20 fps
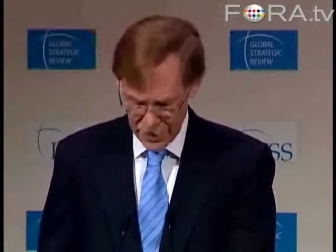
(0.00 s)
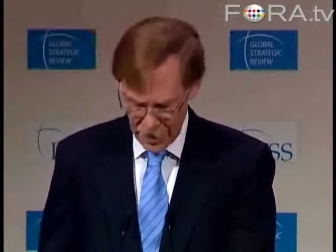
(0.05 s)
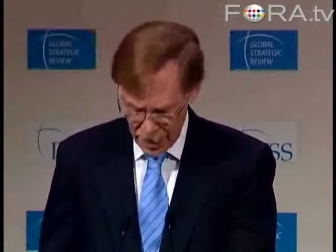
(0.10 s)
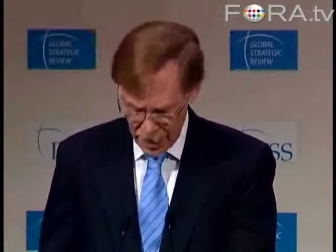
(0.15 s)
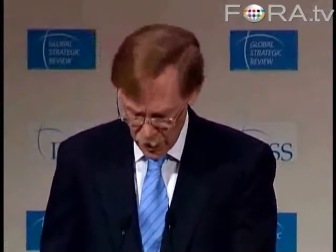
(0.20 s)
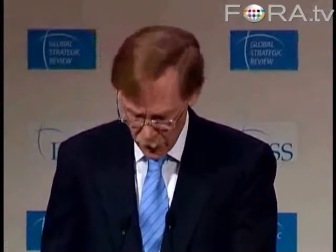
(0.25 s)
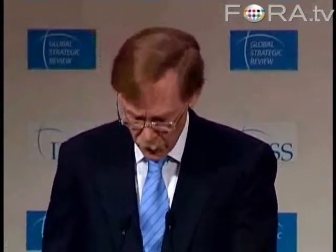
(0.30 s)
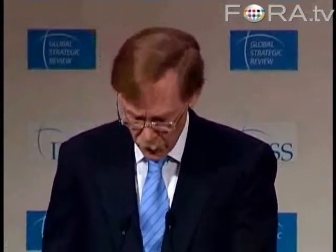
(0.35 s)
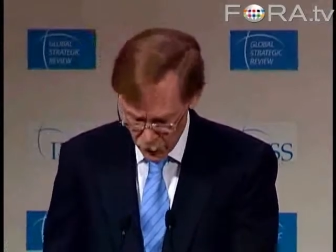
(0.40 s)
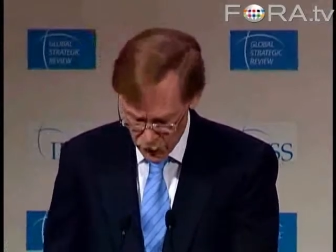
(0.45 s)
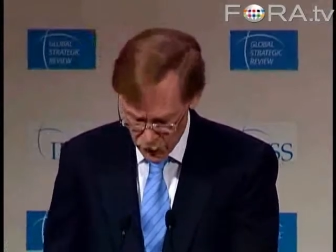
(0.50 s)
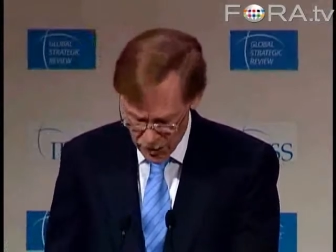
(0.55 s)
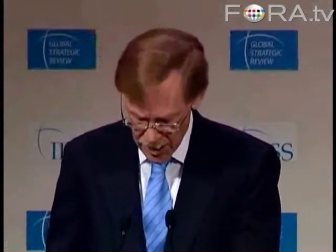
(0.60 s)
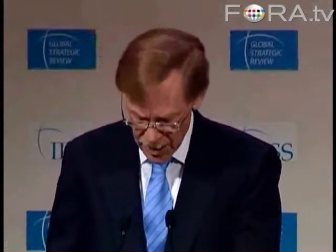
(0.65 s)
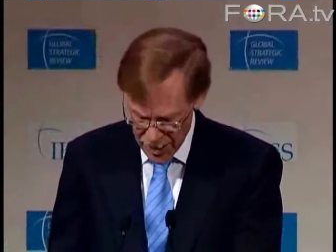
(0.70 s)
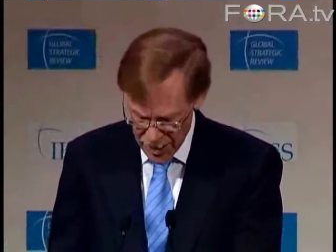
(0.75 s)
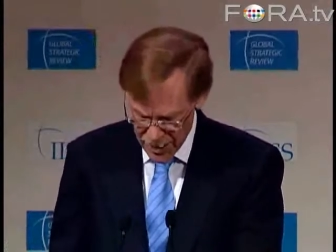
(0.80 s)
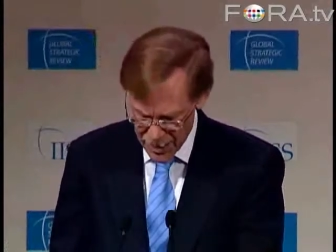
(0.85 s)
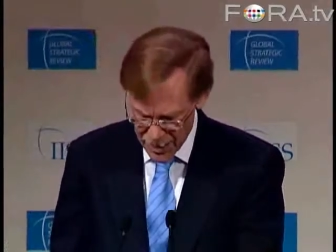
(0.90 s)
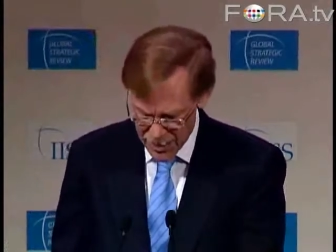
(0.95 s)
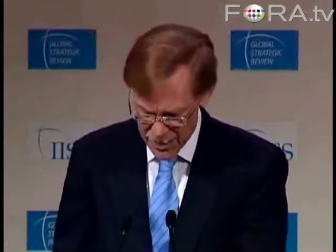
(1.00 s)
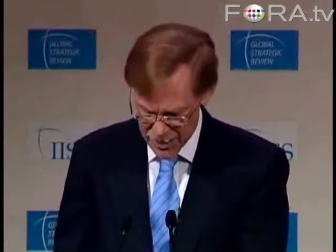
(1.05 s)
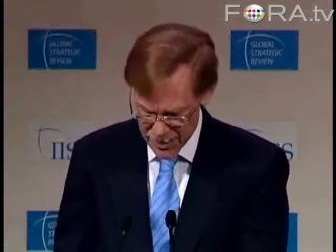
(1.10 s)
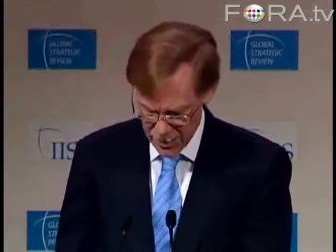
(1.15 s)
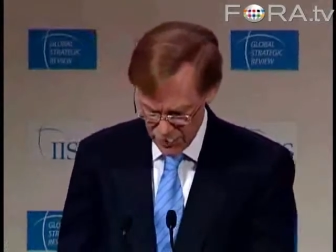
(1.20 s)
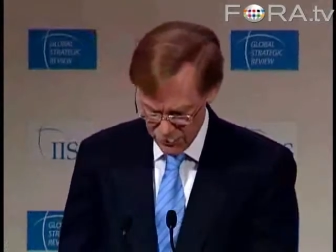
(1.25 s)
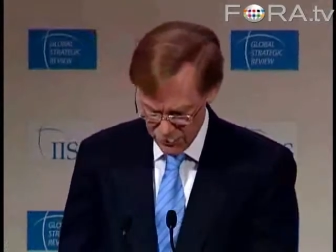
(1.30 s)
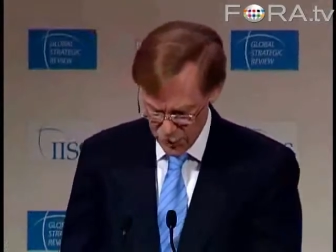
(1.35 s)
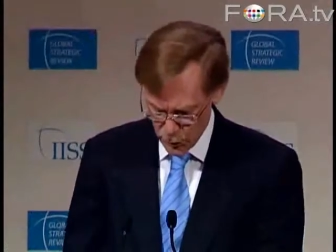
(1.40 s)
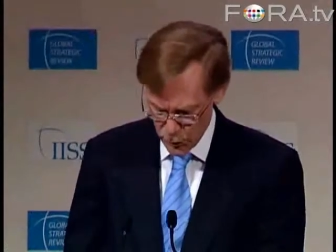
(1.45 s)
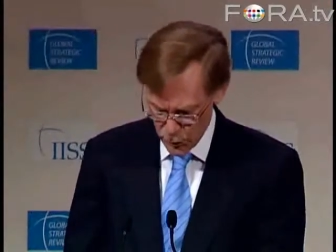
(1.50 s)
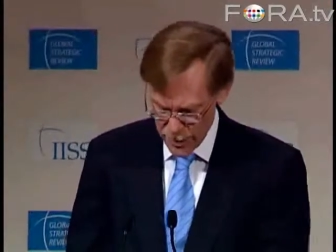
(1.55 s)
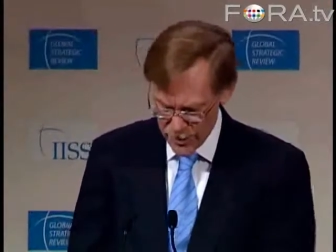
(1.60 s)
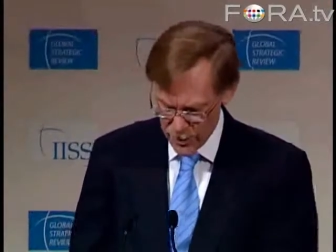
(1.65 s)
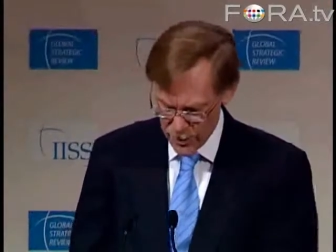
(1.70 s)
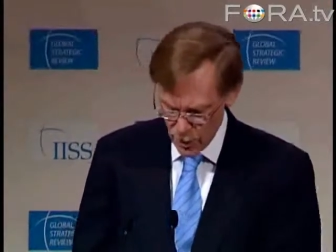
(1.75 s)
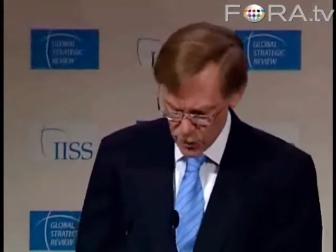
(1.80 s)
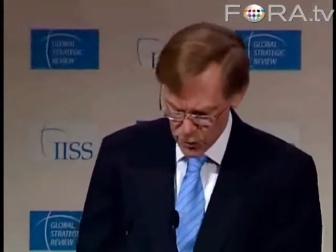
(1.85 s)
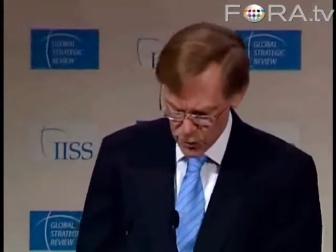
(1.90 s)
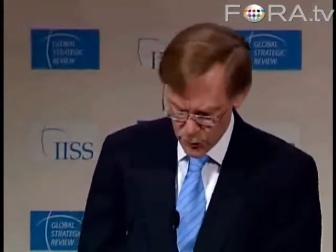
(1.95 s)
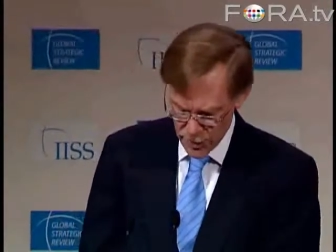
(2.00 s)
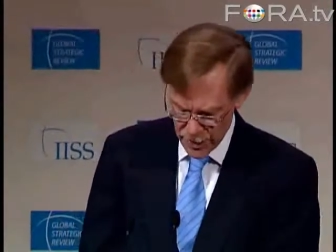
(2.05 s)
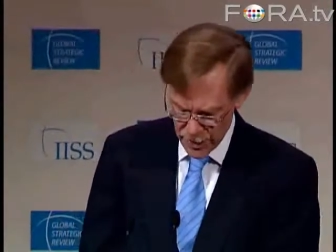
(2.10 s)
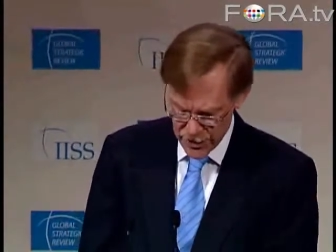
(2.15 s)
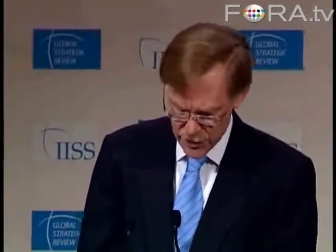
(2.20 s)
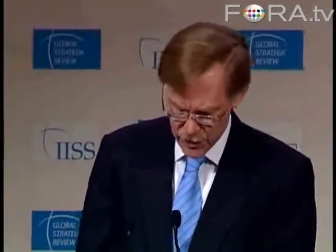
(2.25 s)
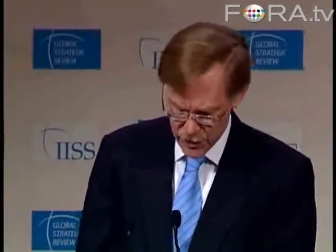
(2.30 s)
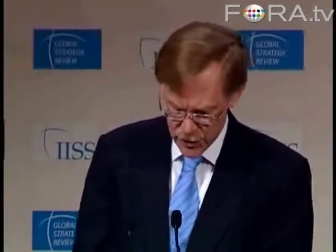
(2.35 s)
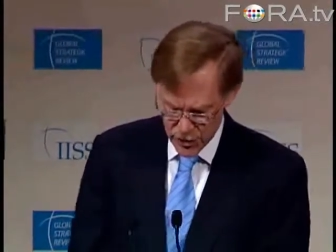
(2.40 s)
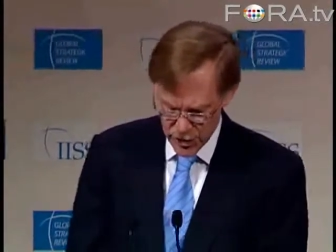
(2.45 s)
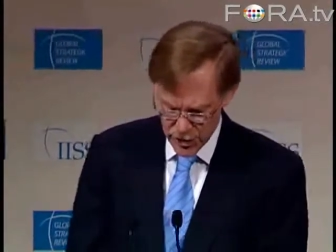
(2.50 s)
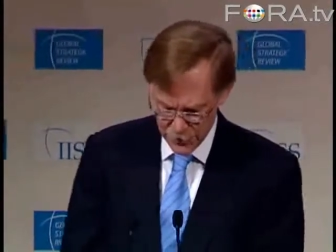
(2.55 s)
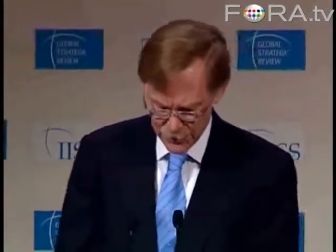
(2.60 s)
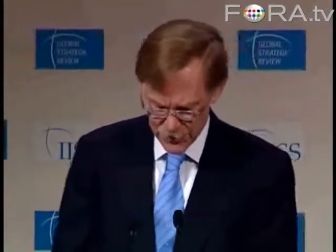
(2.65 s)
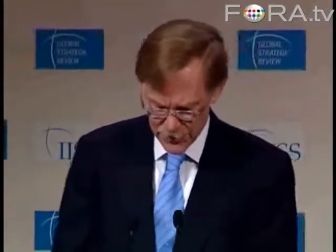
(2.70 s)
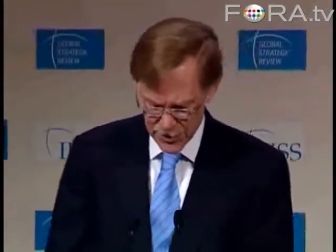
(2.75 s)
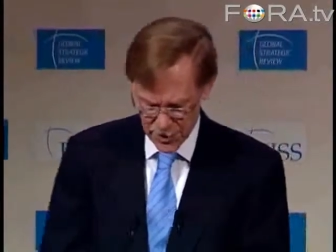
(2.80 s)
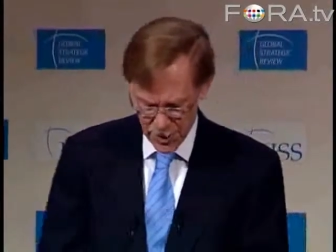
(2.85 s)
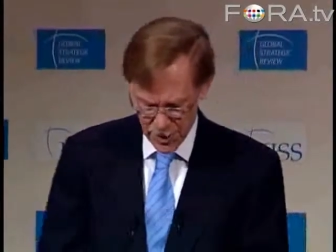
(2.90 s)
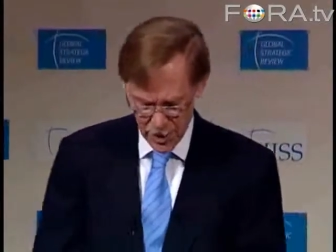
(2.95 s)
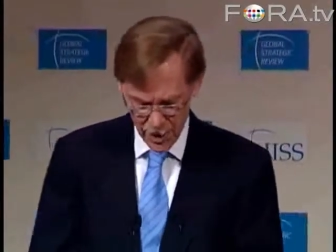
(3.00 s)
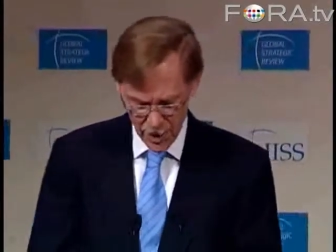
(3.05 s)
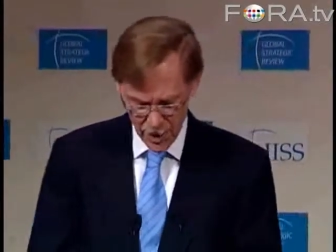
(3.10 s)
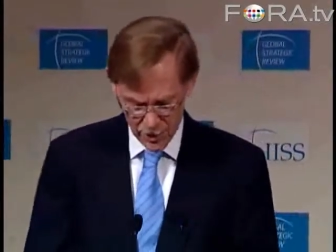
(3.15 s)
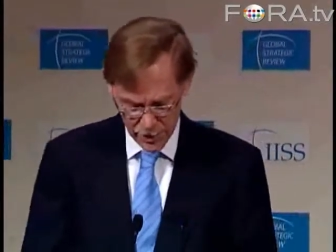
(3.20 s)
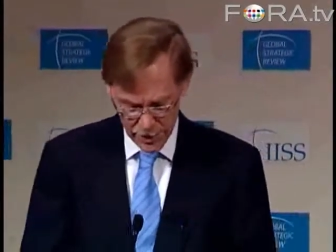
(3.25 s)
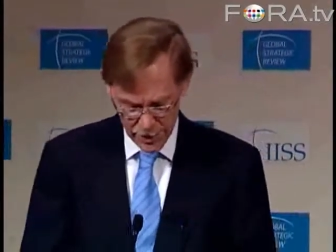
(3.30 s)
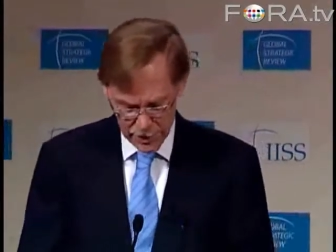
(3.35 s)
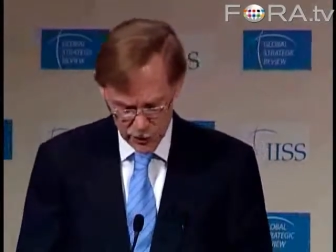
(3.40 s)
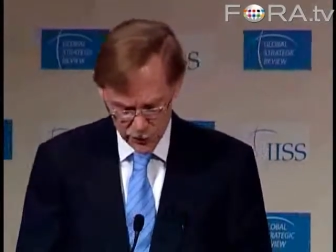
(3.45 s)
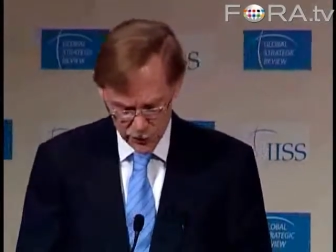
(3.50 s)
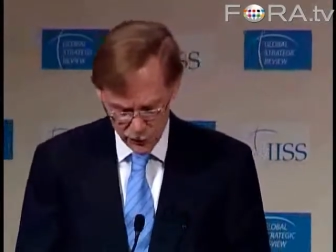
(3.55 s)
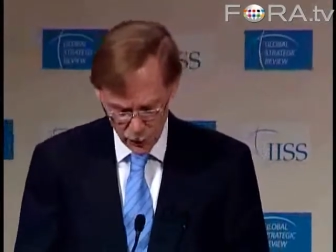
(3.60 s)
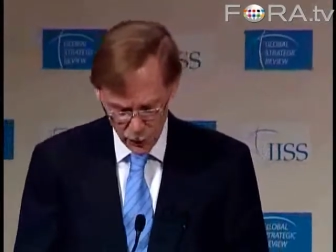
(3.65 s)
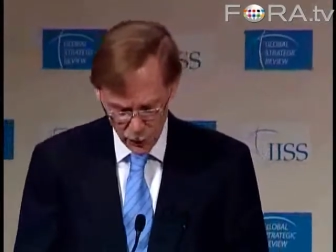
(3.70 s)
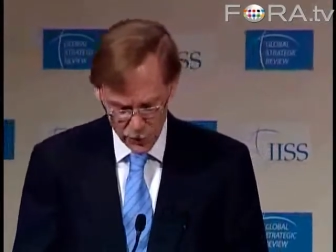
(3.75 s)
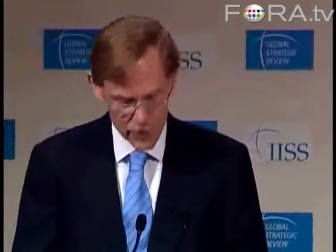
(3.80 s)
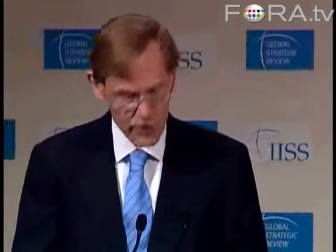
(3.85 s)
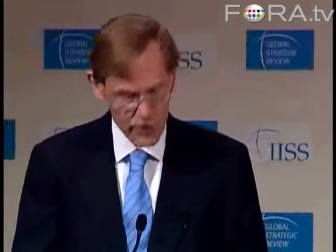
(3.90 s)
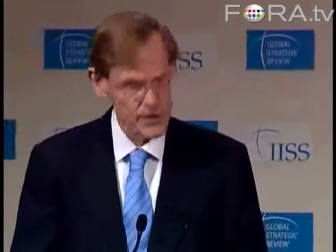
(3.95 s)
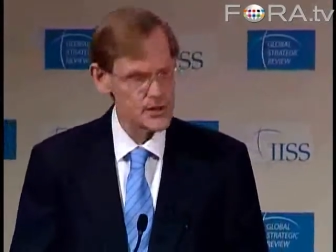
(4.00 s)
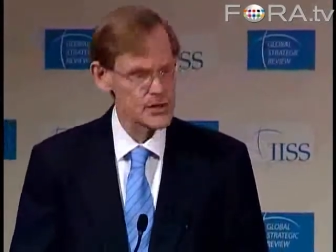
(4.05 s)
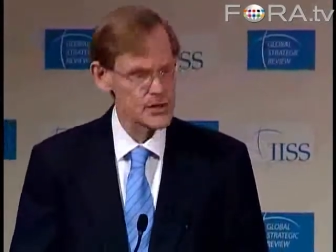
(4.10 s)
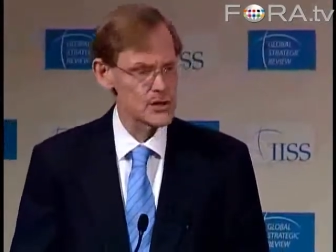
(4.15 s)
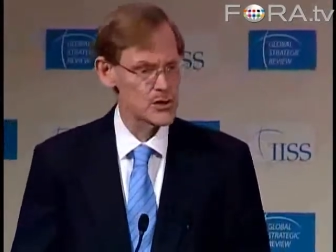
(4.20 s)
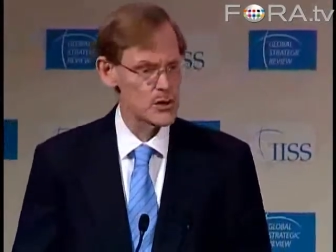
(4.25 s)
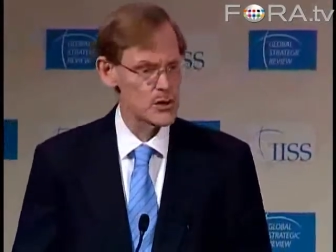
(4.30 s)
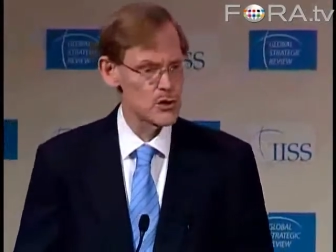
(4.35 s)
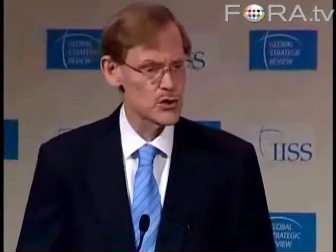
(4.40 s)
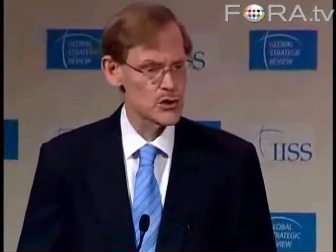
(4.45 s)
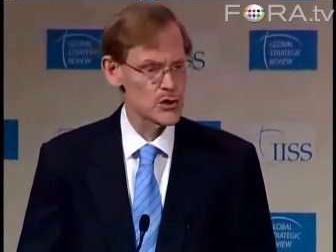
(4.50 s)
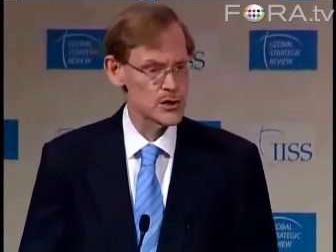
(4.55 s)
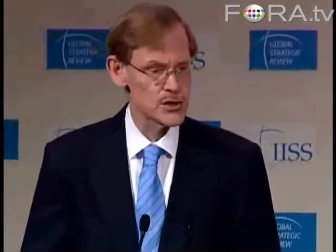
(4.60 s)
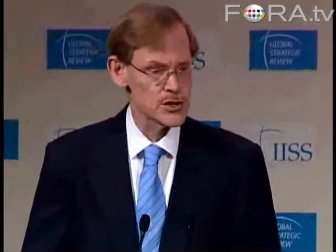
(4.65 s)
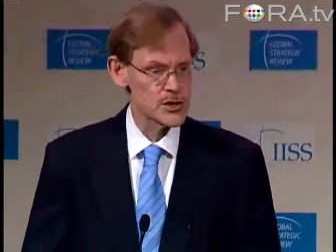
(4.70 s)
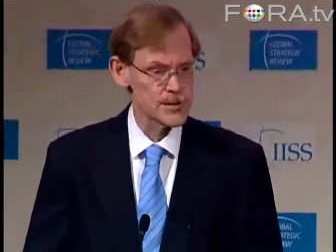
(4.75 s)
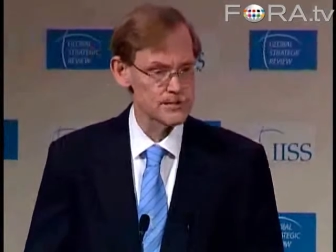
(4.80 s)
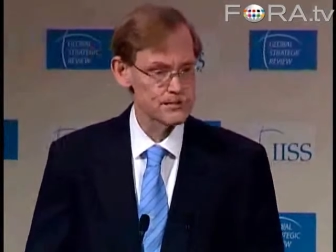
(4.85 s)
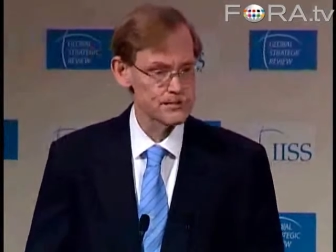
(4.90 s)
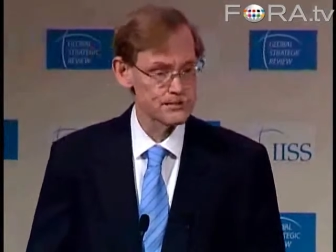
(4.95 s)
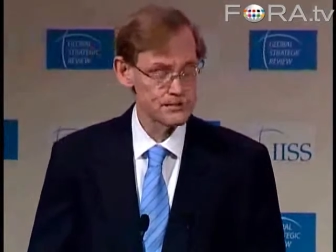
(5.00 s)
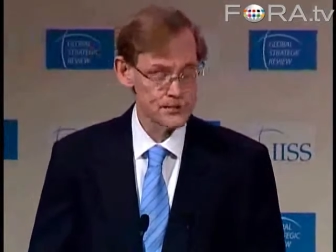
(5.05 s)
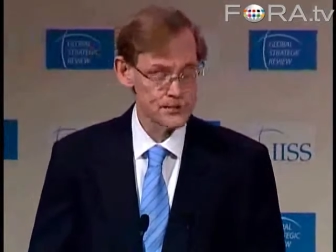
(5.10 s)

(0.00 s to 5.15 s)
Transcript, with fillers: how those ties between those relationships are linked to formal institutions.